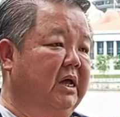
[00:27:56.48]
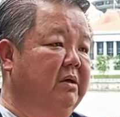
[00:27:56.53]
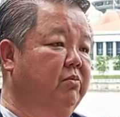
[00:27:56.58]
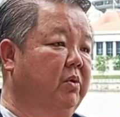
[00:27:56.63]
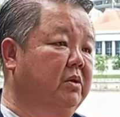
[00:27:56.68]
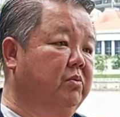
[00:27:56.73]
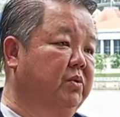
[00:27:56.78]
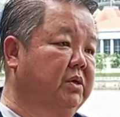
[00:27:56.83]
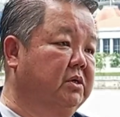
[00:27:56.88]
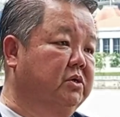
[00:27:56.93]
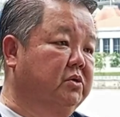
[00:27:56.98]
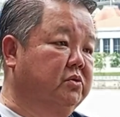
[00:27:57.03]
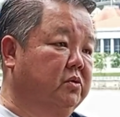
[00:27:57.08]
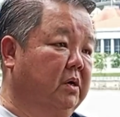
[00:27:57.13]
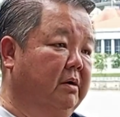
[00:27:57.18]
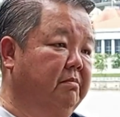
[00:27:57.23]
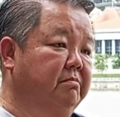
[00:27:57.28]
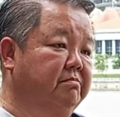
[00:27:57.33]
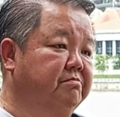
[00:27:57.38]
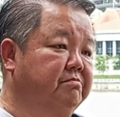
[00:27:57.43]
when we grew
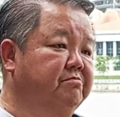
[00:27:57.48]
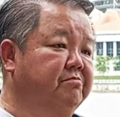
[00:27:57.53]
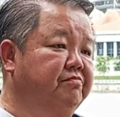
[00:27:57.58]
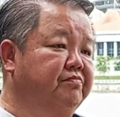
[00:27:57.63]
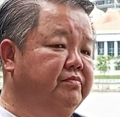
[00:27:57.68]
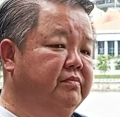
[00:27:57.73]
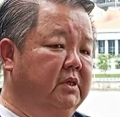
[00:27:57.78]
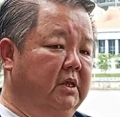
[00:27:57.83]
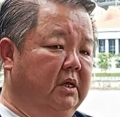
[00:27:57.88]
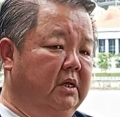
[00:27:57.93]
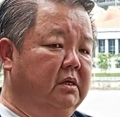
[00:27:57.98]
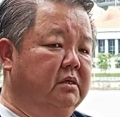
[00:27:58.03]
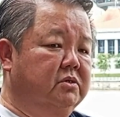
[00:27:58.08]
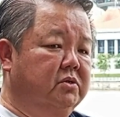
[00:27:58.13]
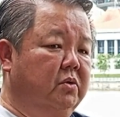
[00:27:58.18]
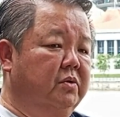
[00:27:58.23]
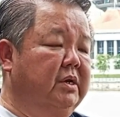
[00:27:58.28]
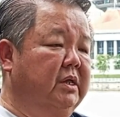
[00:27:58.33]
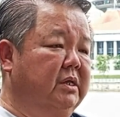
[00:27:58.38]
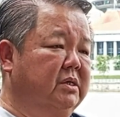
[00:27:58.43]
up, and
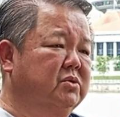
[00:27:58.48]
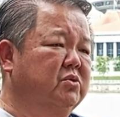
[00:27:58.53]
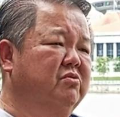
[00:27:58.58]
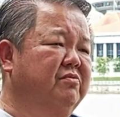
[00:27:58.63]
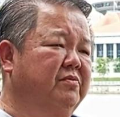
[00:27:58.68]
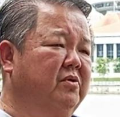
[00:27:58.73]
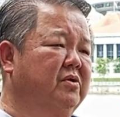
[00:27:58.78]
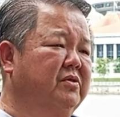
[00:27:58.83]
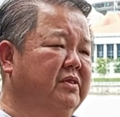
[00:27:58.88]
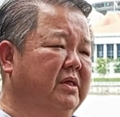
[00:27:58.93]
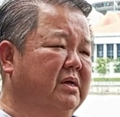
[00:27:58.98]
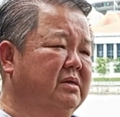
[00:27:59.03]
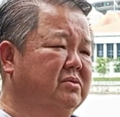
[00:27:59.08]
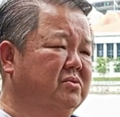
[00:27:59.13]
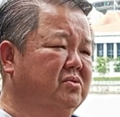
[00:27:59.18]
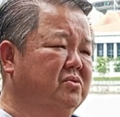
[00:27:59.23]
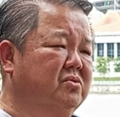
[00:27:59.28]
so on and so forth. So